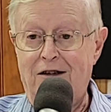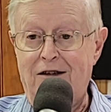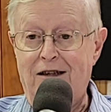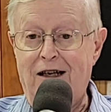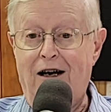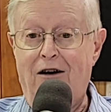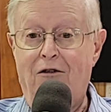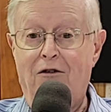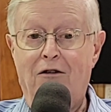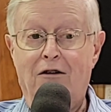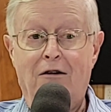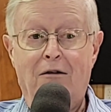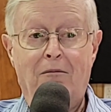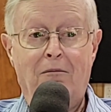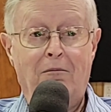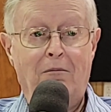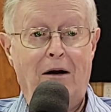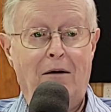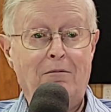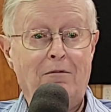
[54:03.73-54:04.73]
Now,
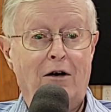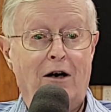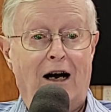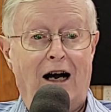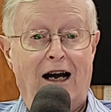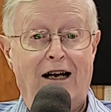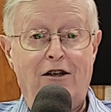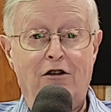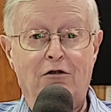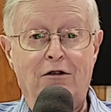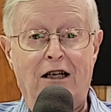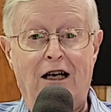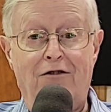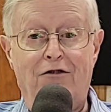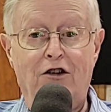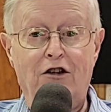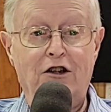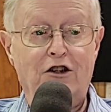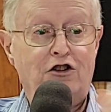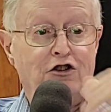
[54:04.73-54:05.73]
remember, I don't have
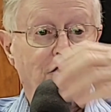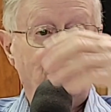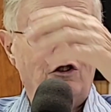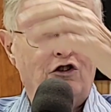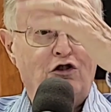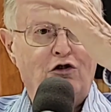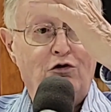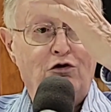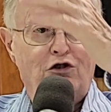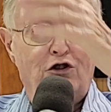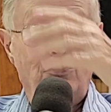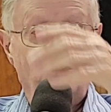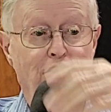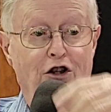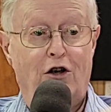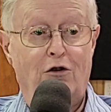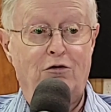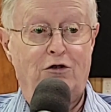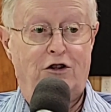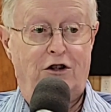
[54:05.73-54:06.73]
a list of do's and
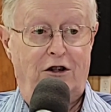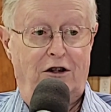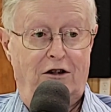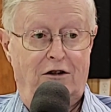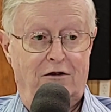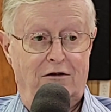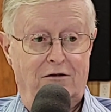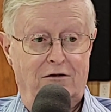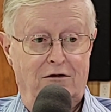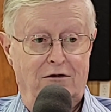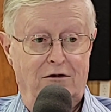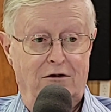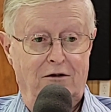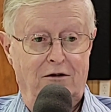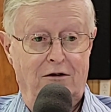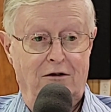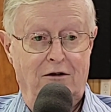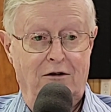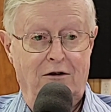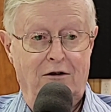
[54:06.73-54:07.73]
don'ts here.
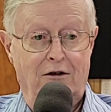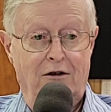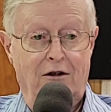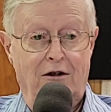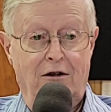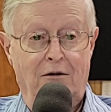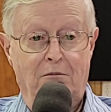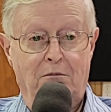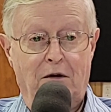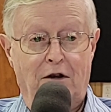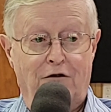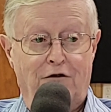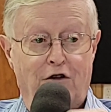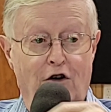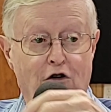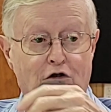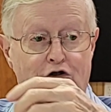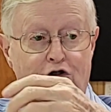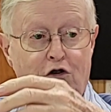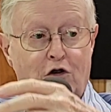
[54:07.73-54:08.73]
But
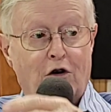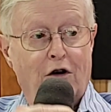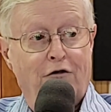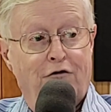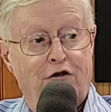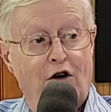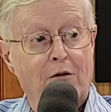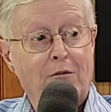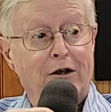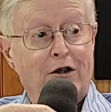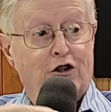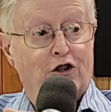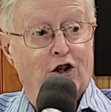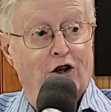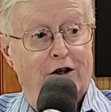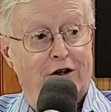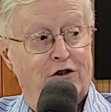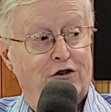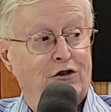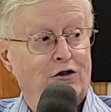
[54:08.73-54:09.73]
folks who are from a
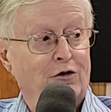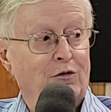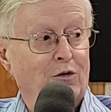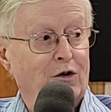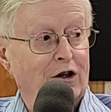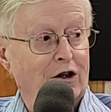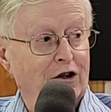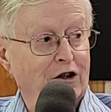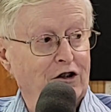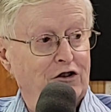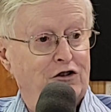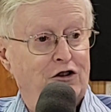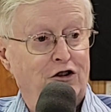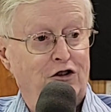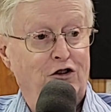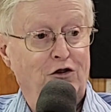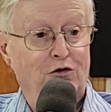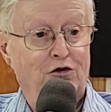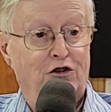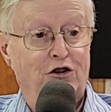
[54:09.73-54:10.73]
church with a list of
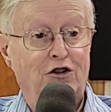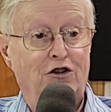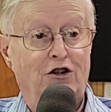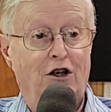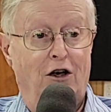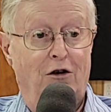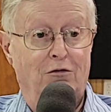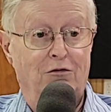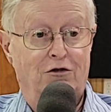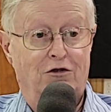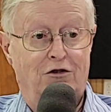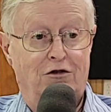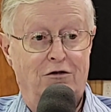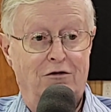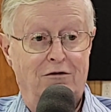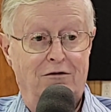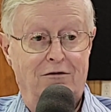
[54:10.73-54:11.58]
do's and don'ts.